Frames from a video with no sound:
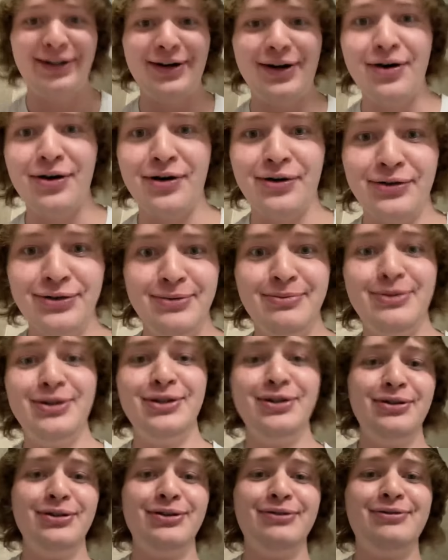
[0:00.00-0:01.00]
"Oh, you
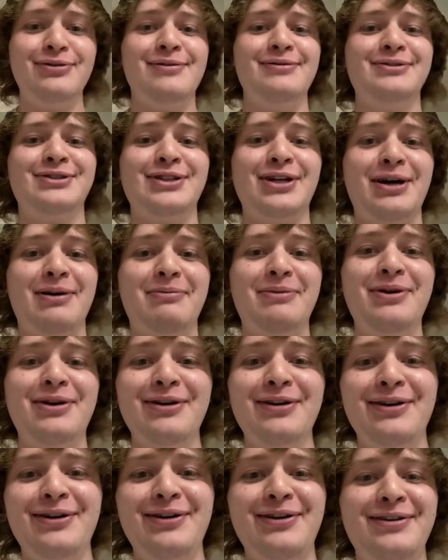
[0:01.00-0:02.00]
mean you're from
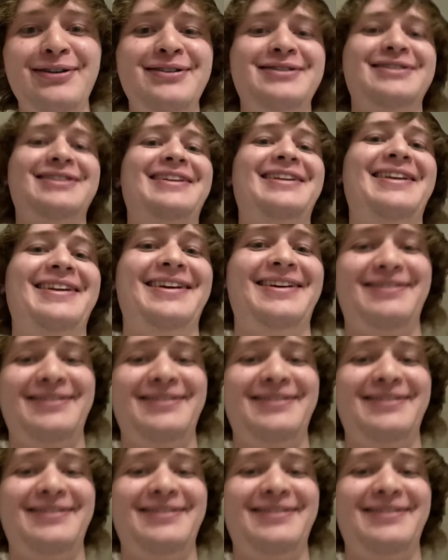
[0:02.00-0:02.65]
Siberia?" And like